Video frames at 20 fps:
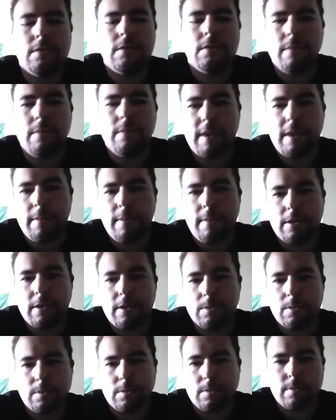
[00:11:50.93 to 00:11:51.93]
You make it
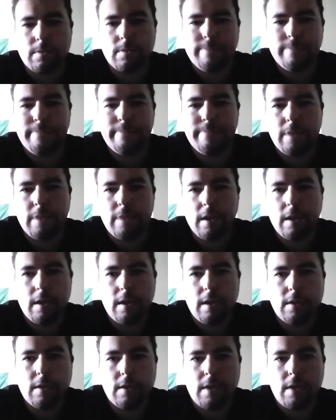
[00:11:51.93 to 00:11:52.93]
possible,
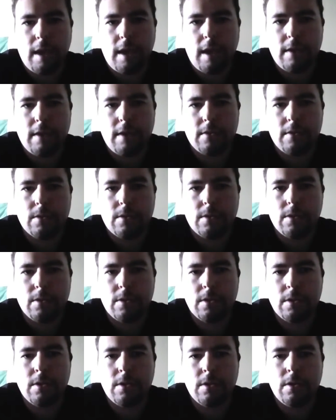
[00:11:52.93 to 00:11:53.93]
and
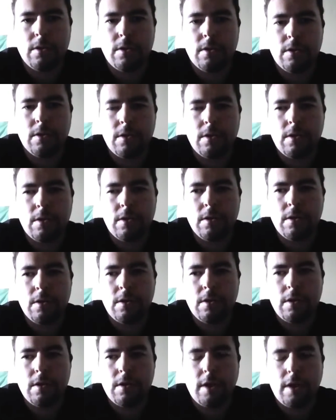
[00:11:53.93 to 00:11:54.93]

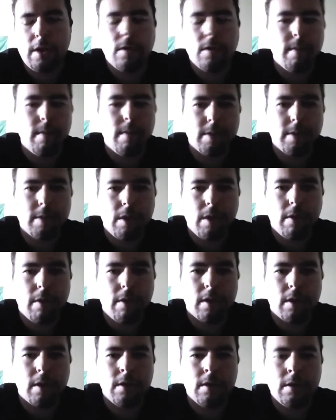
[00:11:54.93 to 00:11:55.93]
you keep us
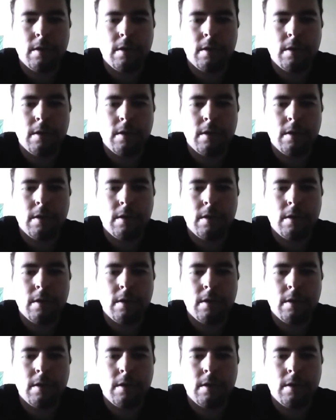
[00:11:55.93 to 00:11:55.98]
going.